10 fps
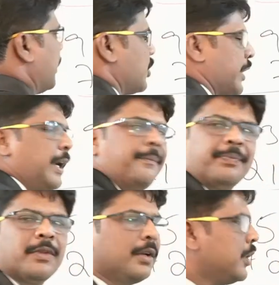much, okay?
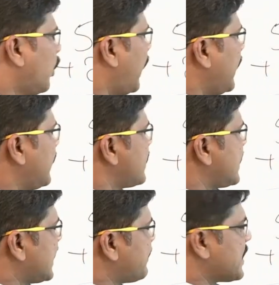Now at
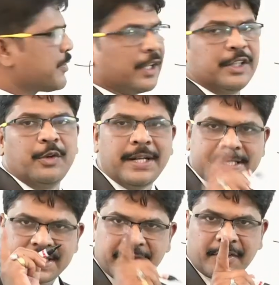6 plus 1, you
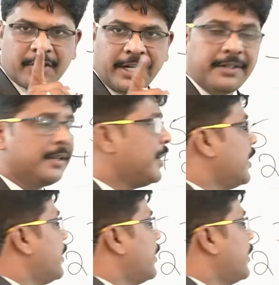get 7, right?